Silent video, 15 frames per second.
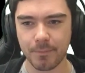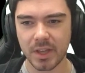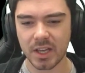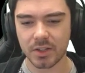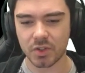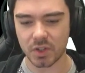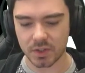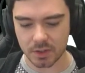
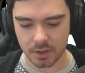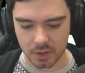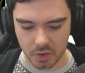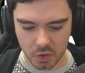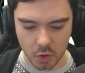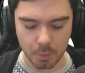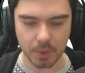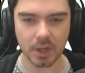Just
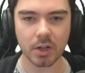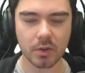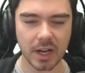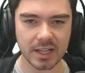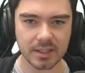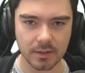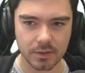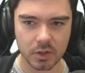super
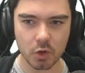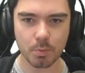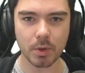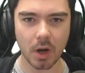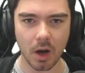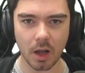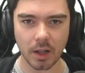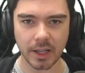aggressive, super
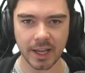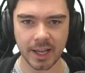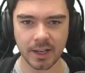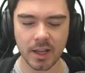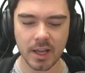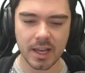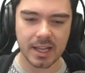all in,